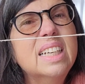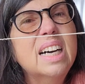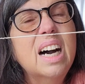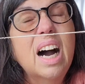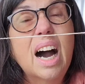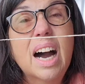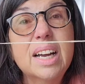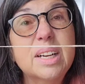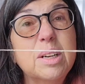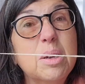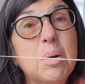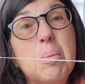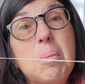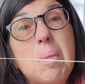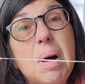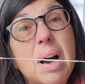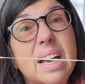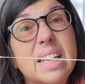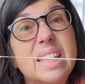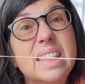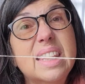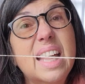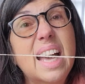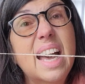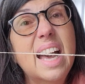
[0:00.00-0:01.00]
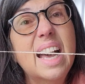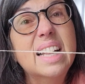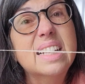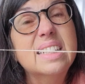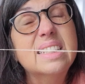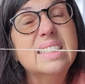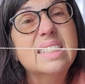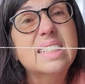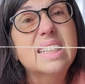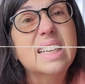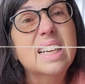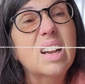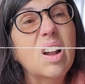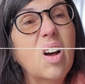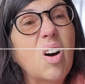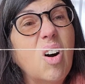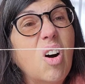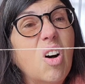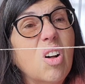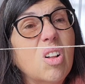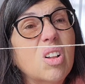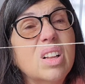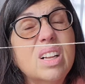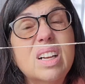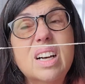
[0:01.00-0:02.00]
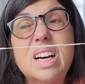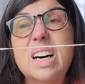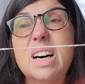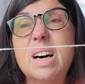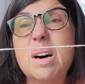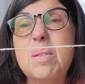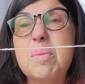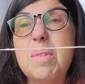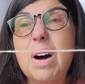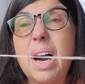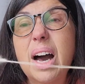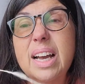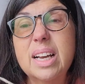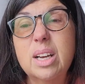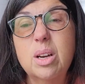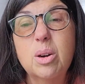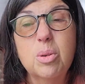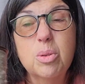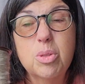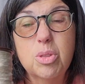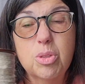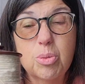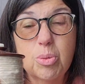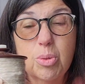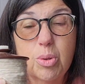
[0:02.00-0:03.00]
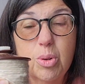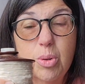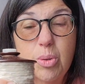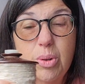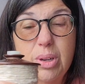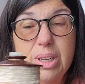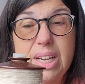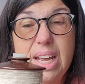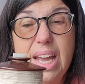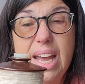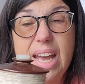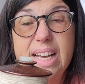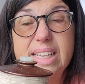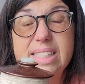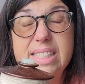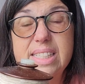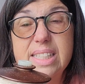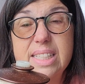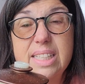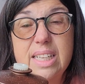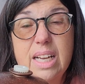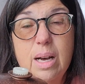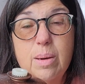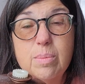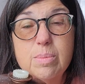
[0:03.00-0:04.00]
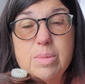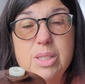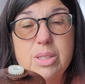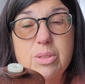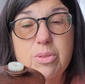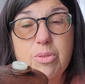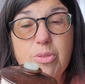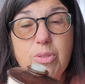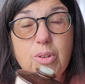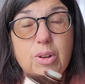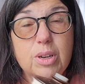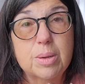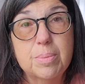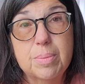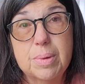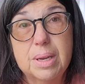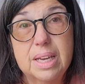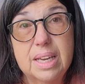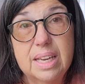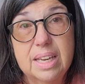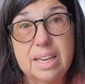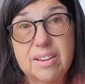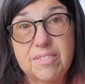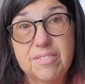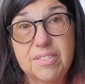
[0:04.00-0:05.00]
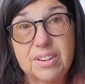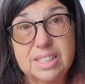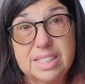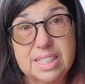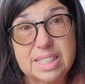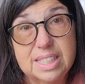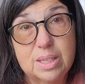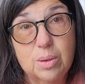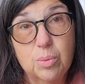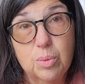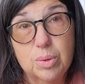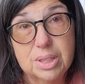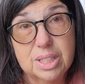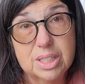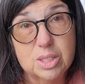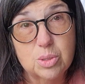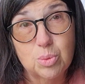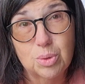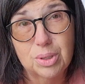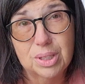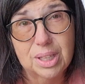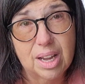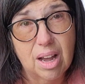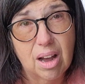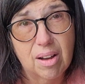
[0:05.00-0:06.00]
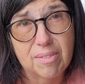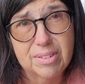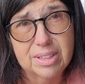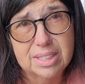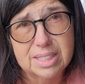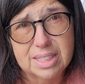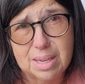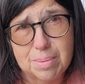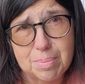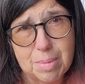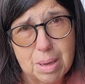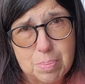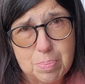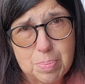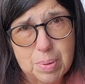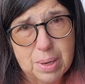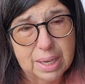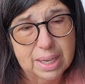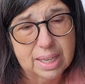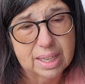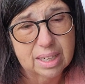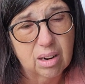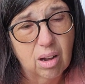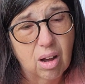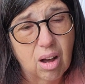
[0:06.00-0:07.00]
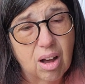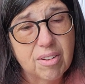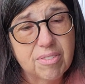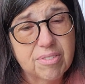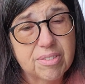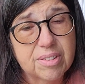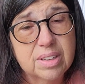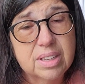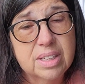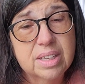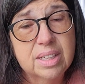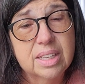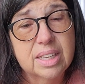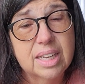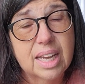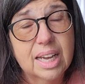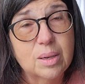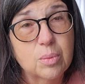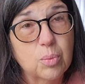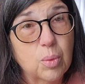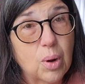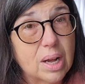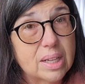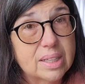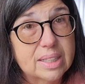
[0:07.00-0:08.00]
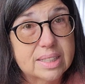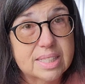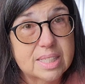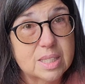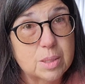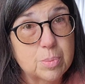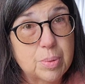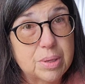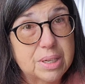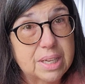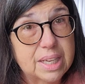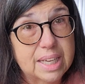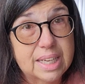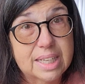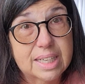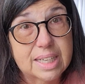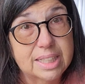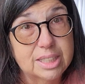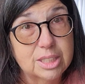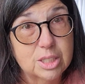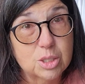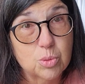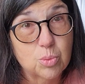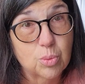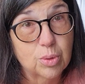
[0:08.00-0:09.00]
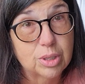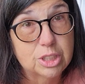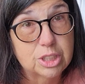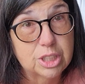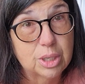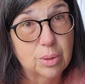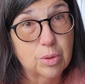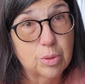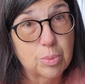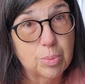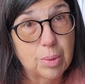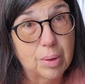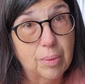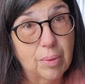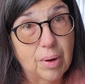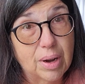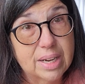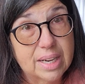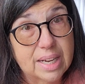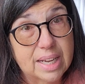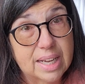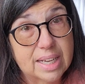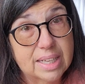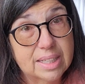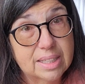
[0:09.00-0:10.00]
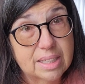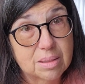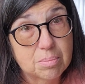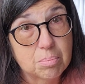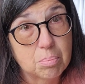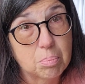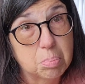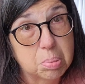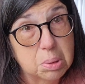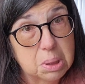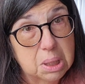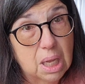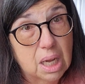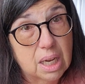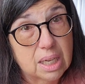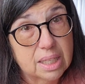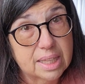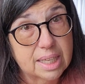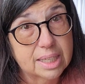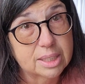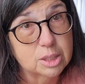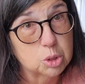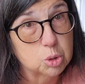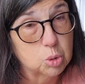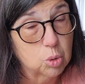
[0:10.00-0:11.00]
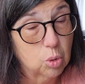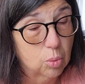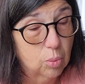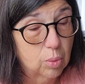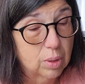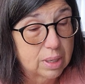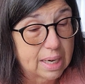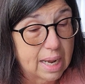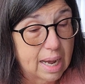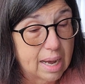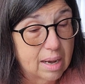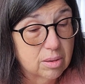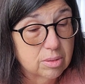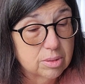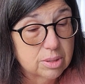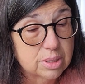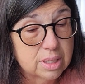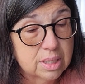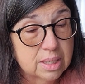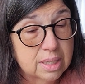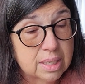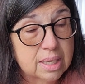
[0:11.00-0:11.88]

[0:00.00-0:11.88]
I don't mind that at all. I go through, and as it comes in front of me, if I see one that's really obvious, I may pick it off. And while it's spinning in, I just reach out with my right hand and pluck that short one out.